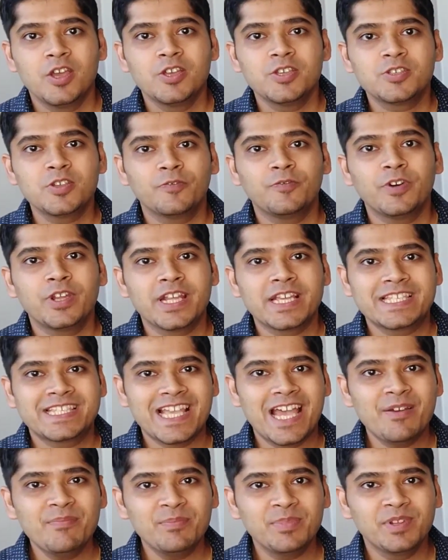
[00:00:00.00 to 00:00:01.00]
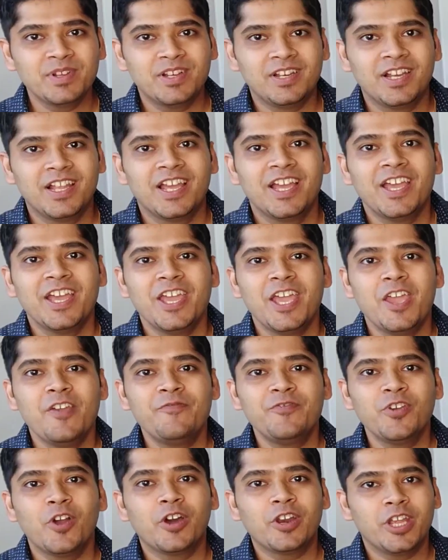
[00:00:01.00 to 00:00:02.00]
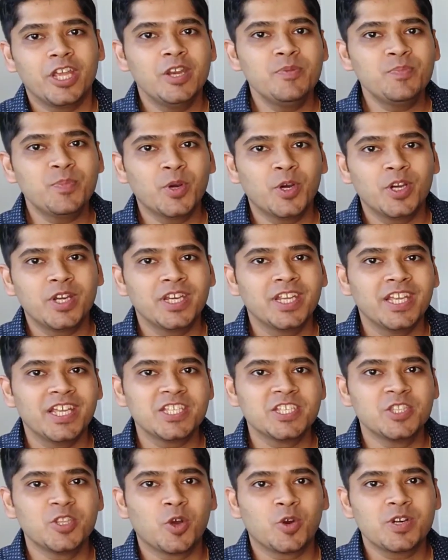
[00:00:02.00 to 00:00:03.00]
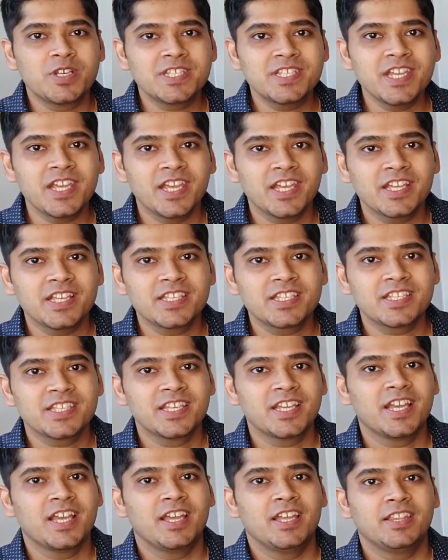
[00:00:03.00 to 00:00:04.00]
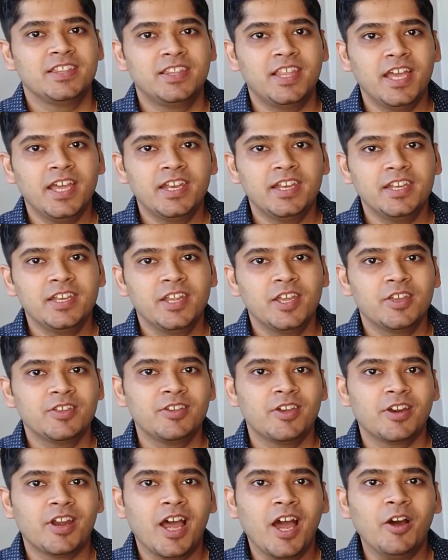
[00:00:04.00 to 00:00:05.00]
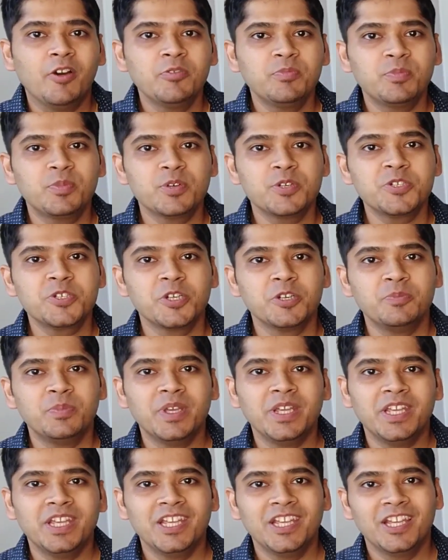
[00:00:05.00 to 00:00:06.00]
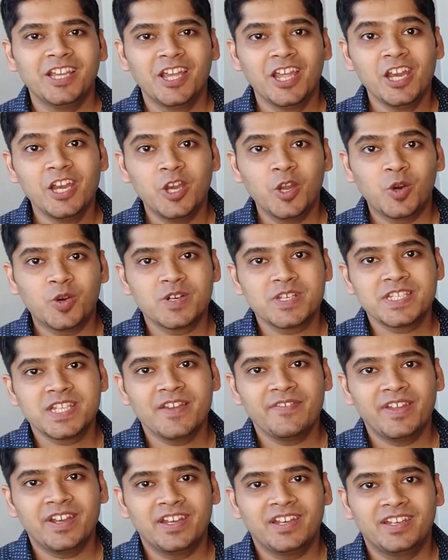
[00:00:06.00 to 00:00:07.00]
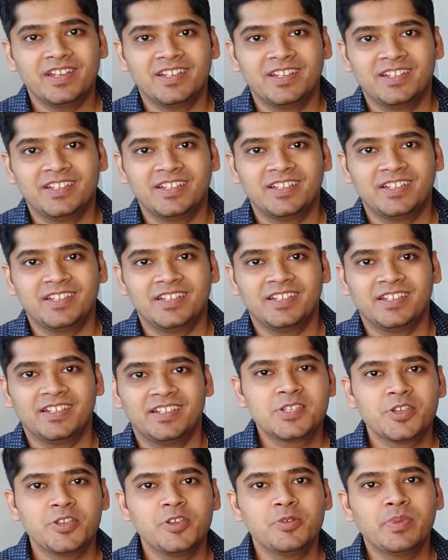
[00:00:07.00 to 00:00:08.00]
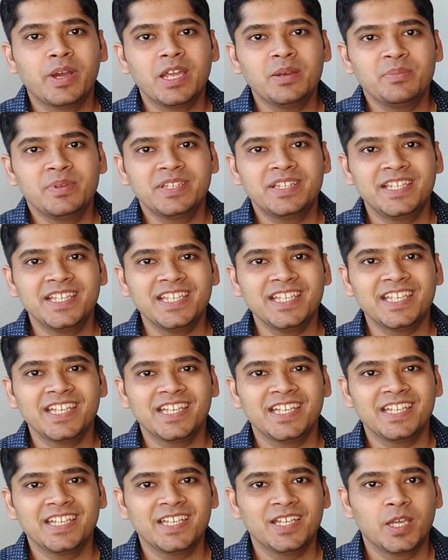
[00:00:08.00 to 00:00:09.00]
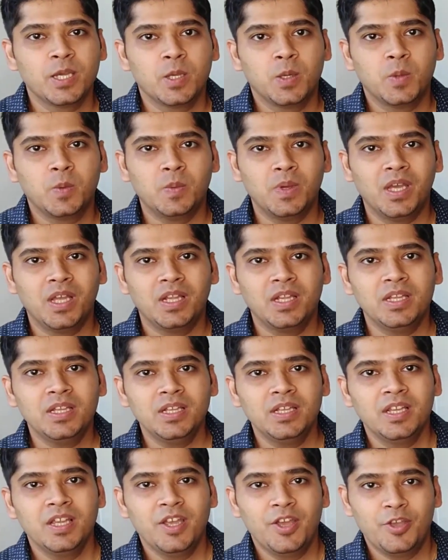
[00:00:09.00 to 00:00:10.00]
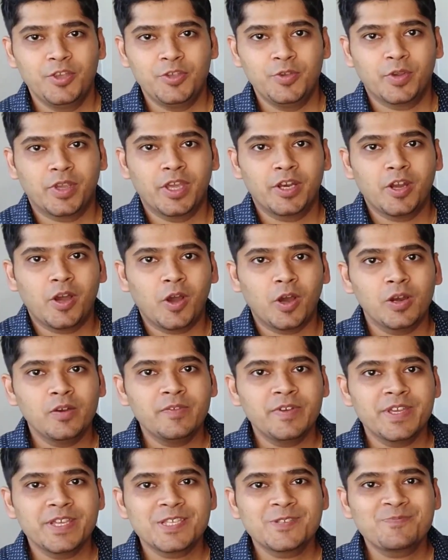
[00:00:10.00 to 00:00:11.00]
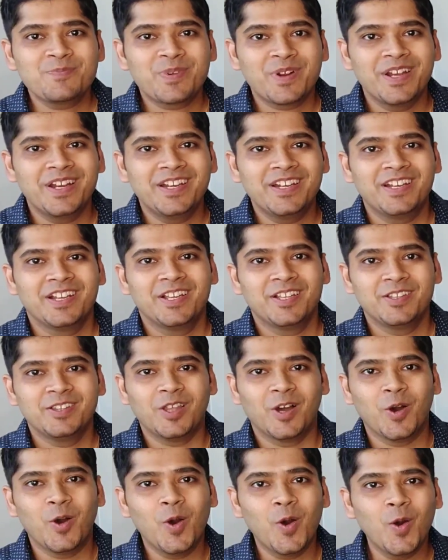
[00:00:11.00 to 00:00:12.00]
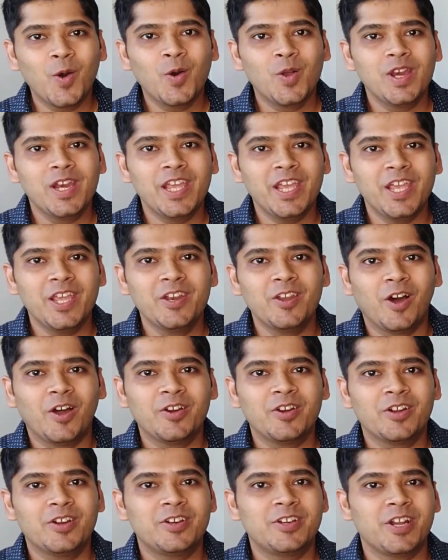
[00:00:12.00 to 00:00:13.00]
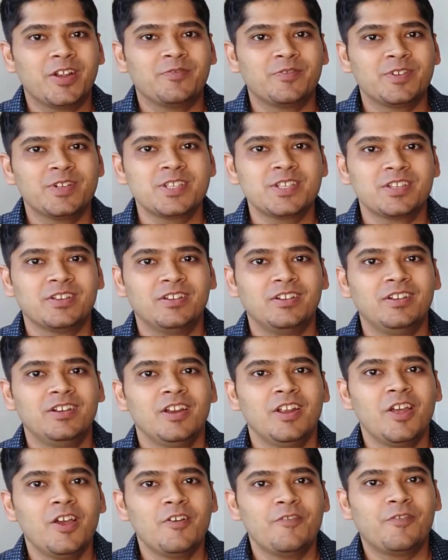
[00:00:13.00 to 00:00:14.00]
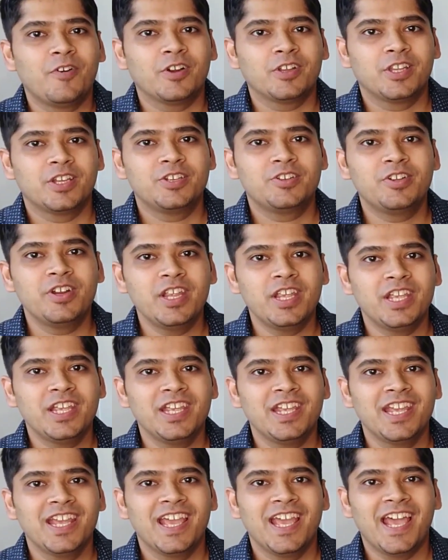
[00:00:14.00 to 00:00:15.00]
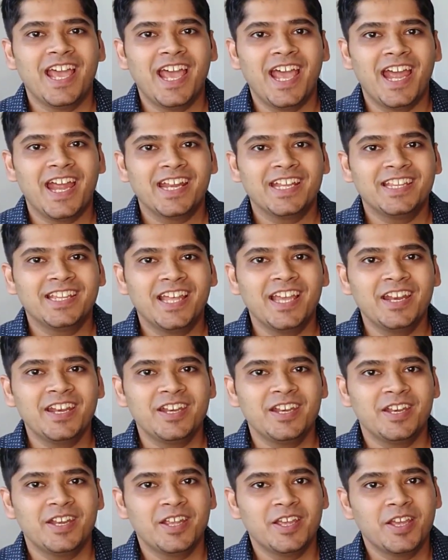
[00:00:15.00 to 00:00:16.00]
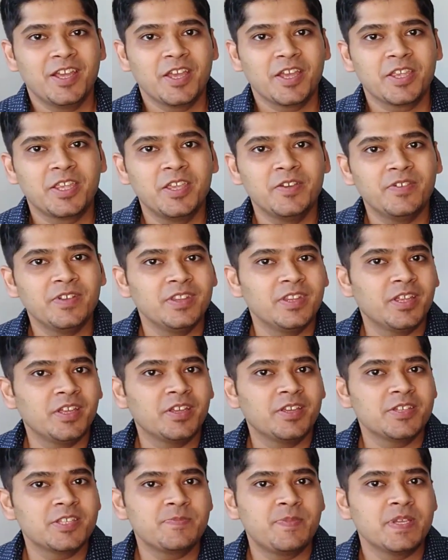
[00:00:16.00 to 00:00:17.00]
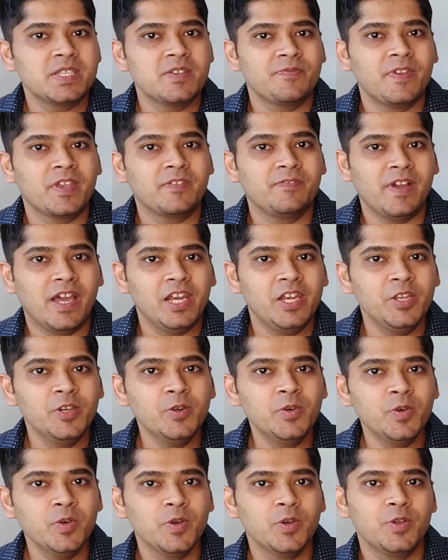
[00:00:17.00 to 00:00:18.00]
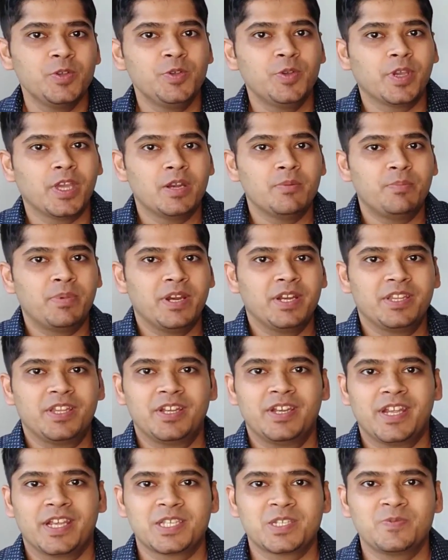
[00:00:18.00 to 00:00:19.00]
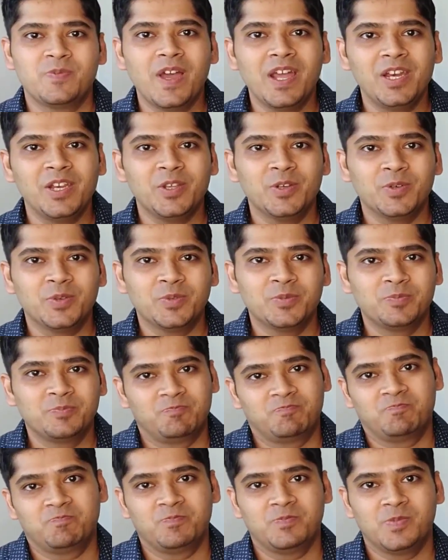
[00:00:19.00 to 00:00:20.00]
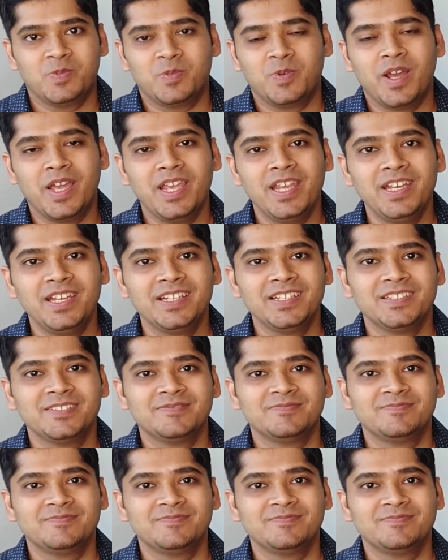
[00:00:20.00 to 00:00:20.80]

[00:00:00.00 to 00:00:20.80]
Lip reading: So for example, if your input is node 6, then your output should be node 7. So you might be thinking, well, you can always print the whole in-order traversal for the tree and then given the specific value, you can print the next value, right?